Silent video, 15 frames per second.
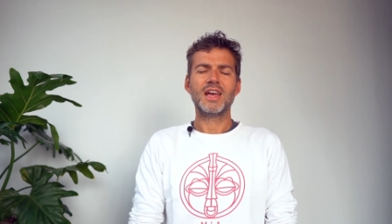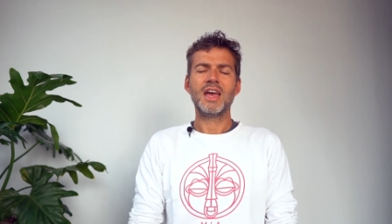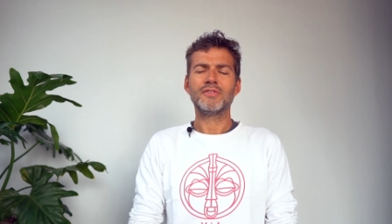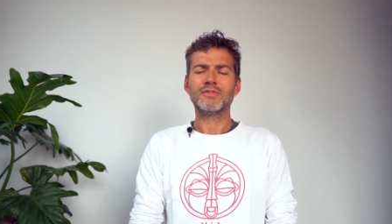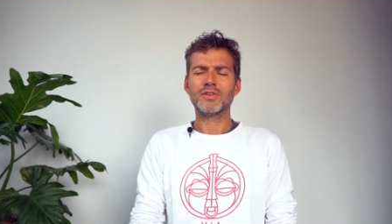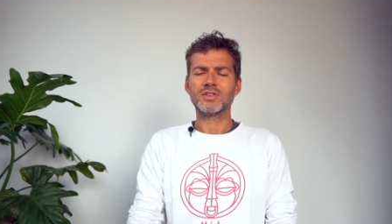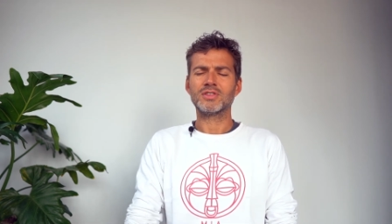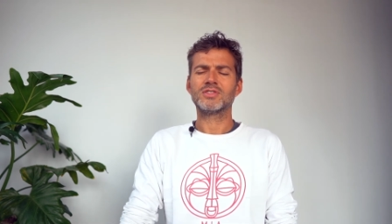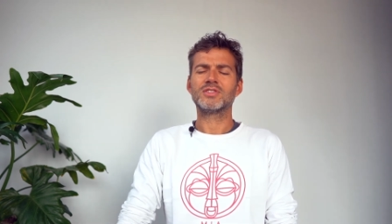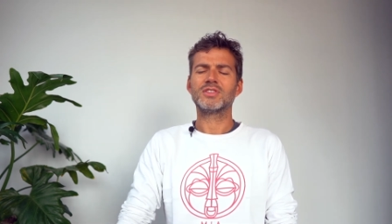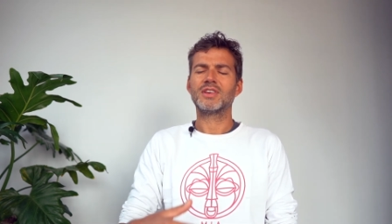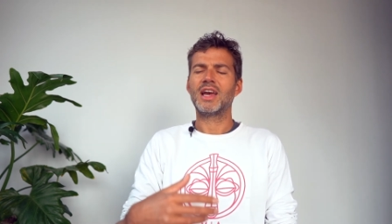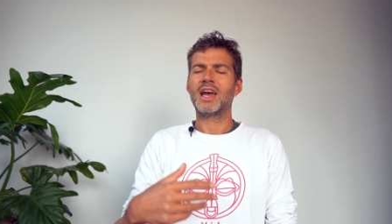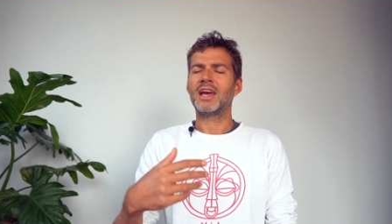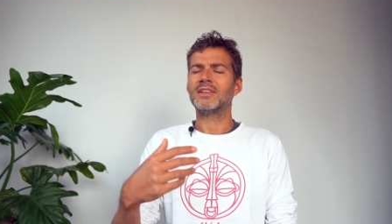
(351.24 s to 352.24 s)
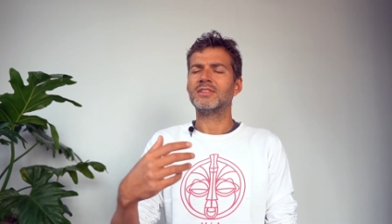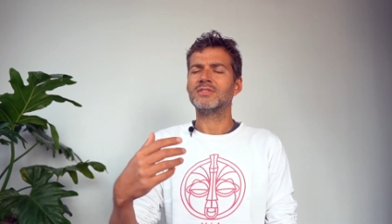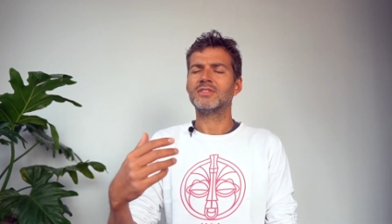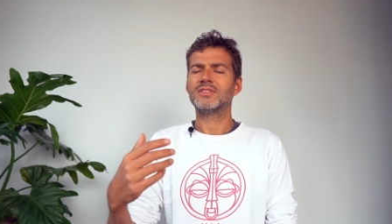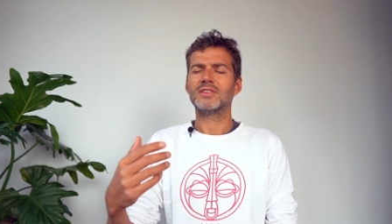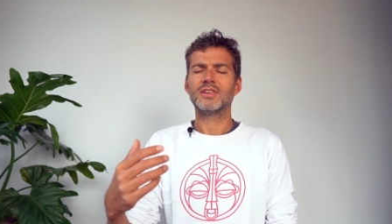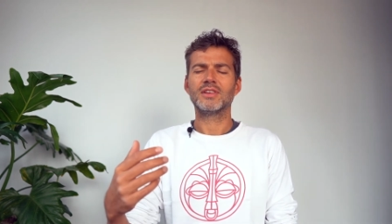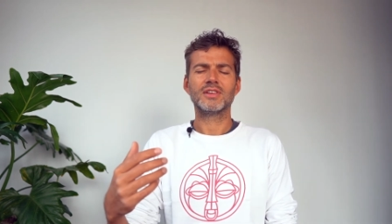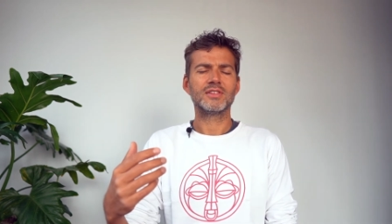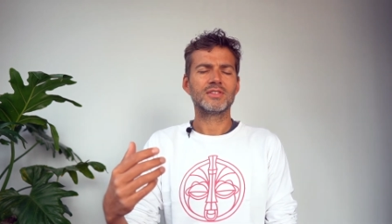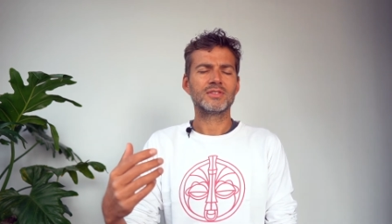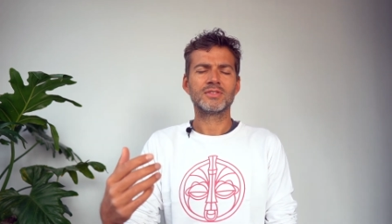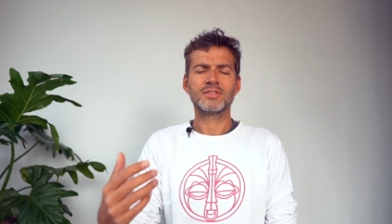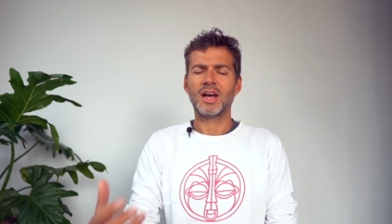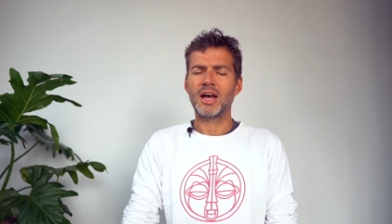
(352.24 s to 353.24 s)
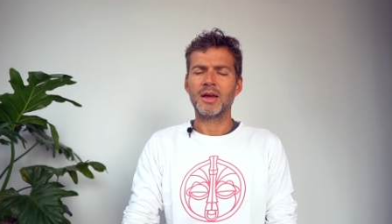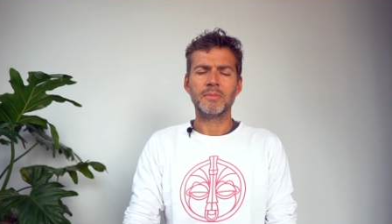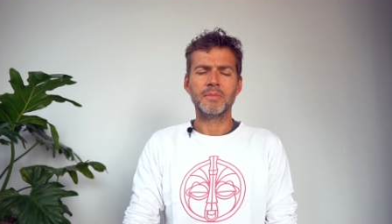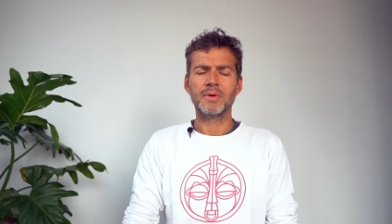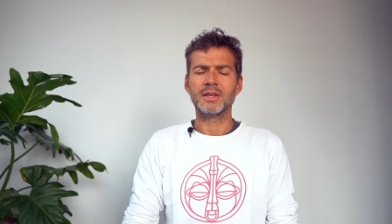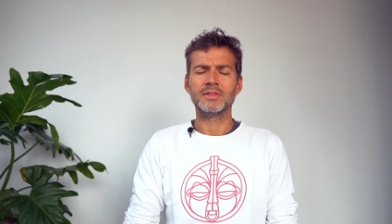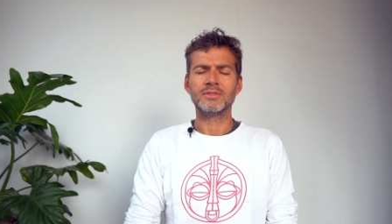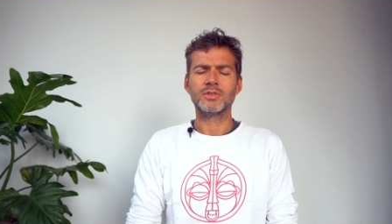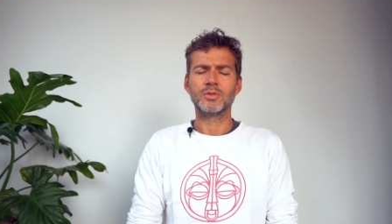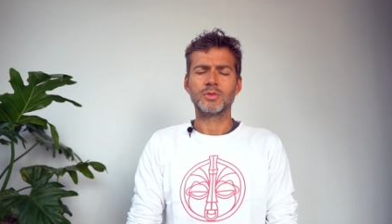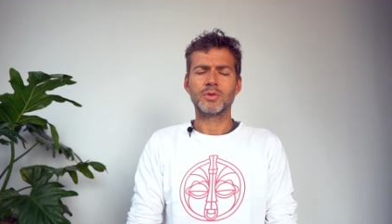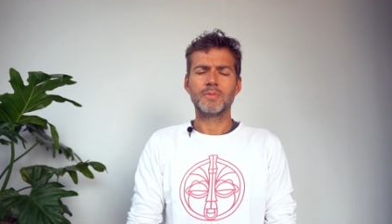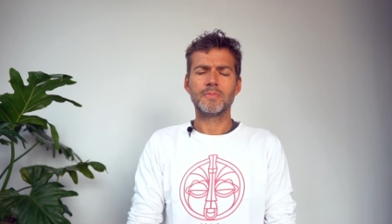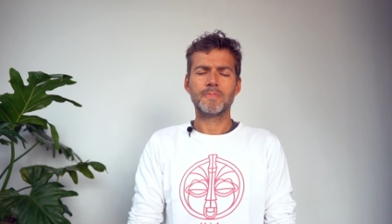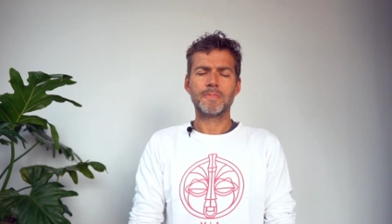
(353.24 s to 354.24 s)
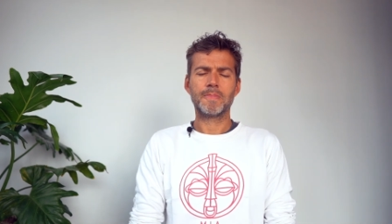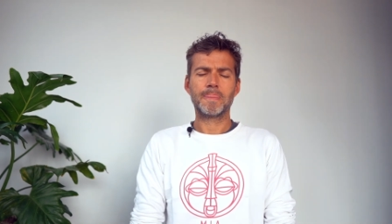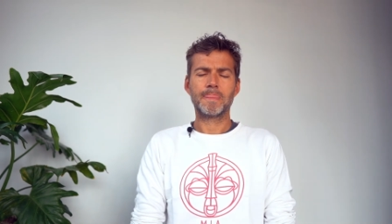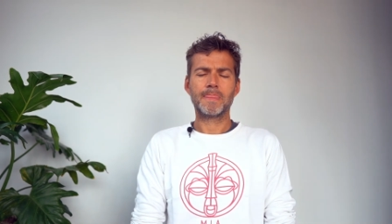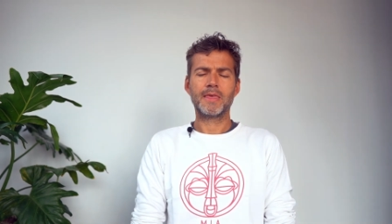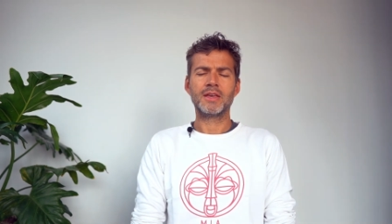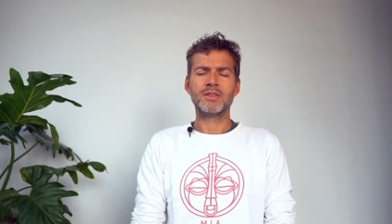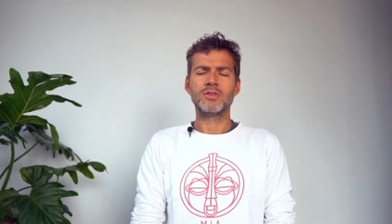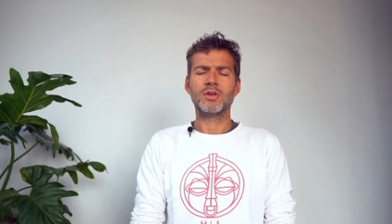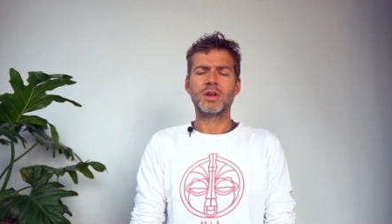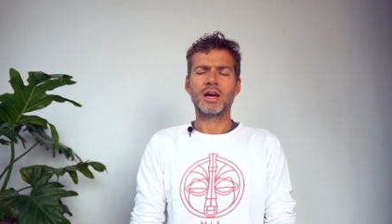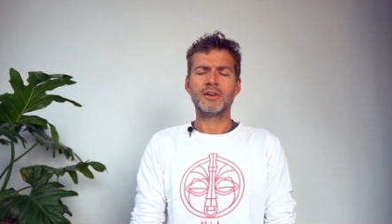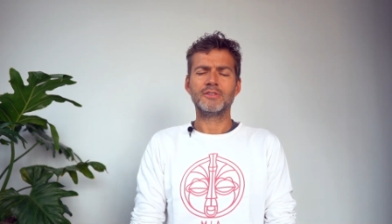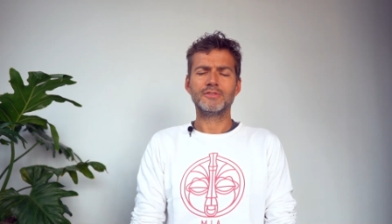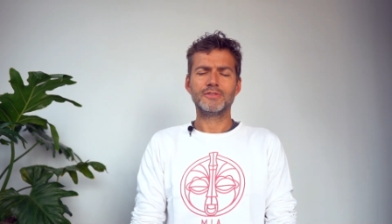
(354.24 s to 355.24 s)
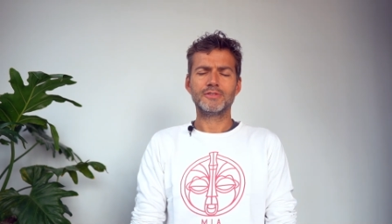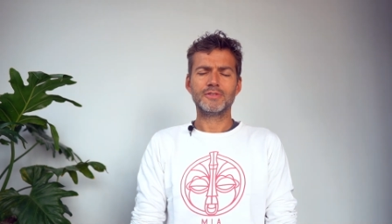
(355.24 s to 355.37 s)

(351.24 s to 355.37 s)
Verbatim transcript: effort and time into in your life.